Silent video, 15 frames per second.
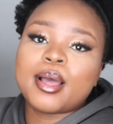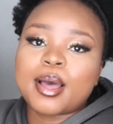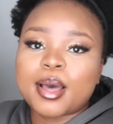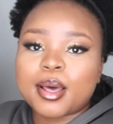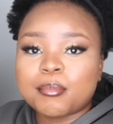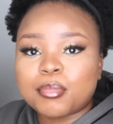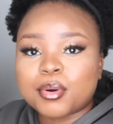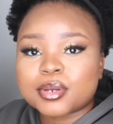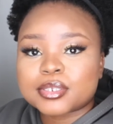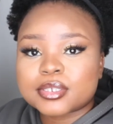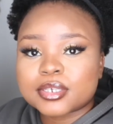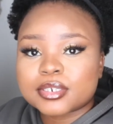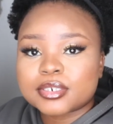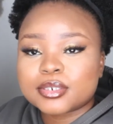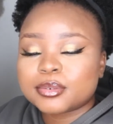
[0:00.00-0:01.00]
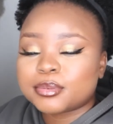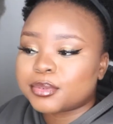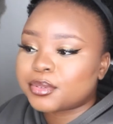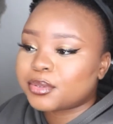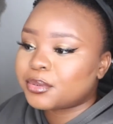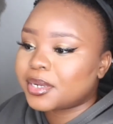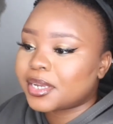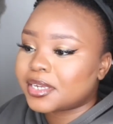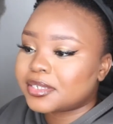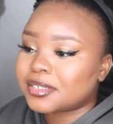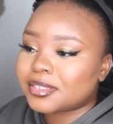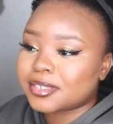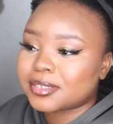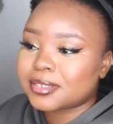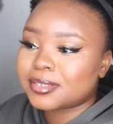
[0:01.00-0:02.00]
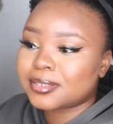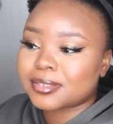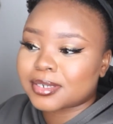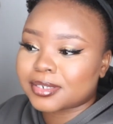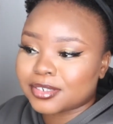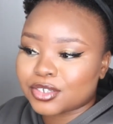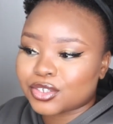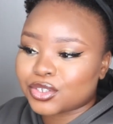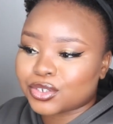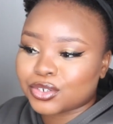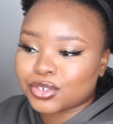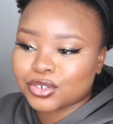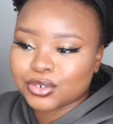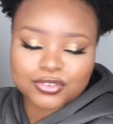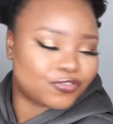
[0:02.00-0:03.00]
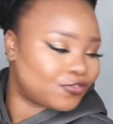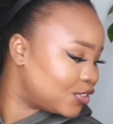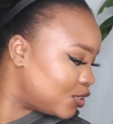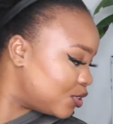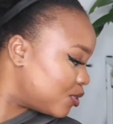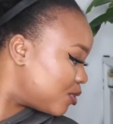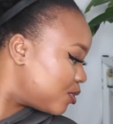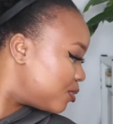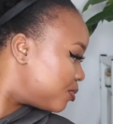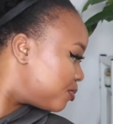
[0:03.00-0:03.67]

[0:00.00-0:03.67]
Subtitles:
unbox it with you guys. This is such a short video.